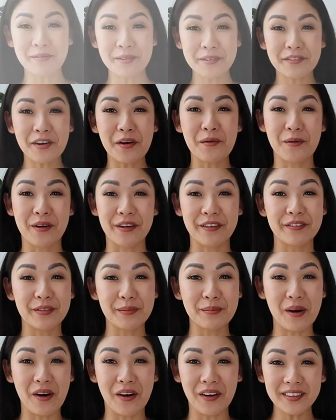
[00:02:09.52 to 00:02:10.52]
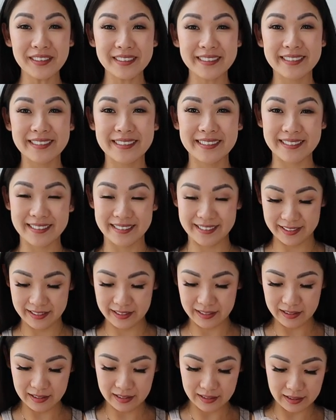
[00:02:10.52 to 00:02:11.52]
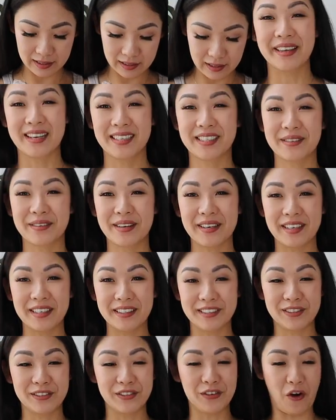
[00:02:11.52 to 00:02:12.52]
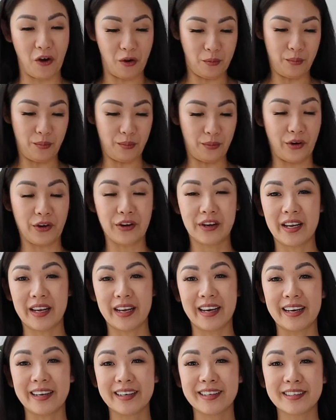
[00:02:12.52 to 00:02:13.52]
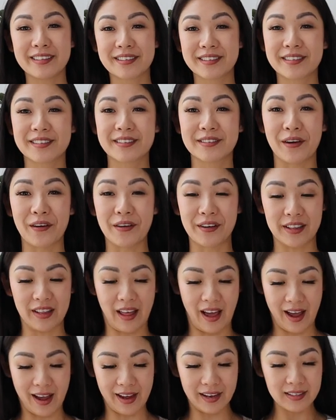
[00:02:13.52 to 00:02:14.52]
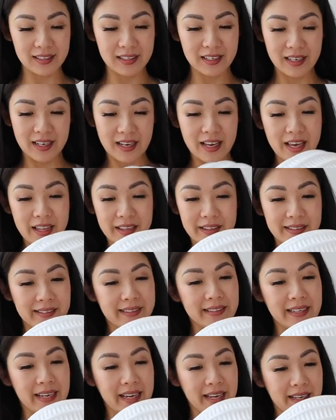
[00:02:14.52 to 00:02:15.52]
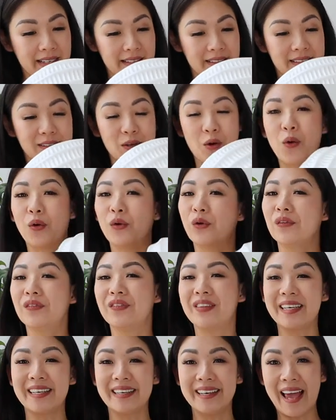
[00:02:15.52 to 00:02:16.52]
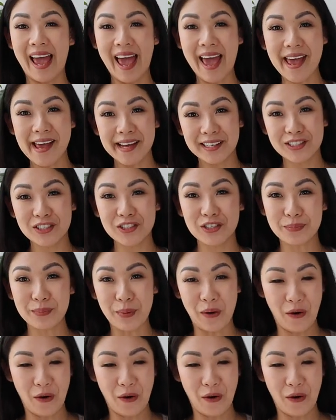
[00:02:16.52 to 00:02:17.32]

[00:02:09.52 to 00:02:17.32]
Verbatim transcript: up we've got one of the pots. This one is not broken, it's so glad. This is called the etched